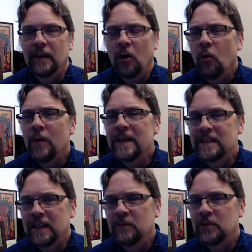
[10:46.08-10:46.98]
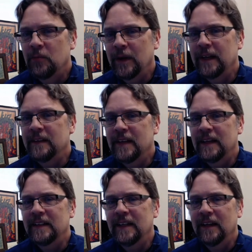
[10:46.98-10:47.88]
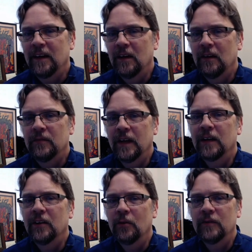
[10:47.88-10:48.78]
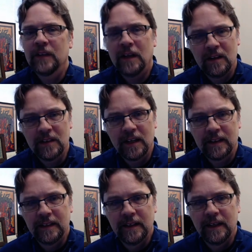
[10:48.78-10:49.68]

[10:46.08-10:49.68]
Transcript: always seem to bring in the idea of a code of conduct